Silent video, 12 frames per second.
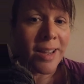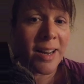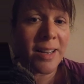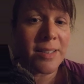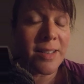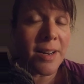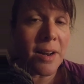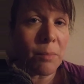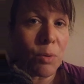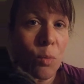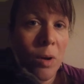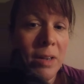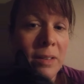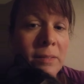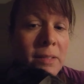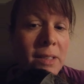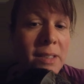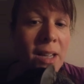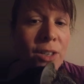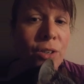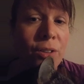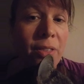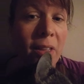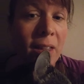It is the number one
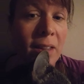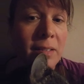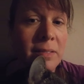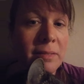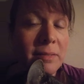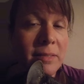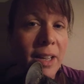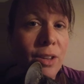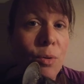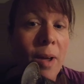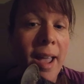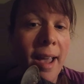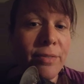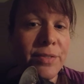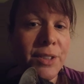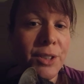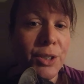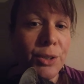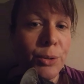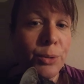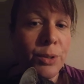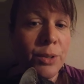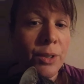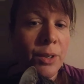essential thing that you have to do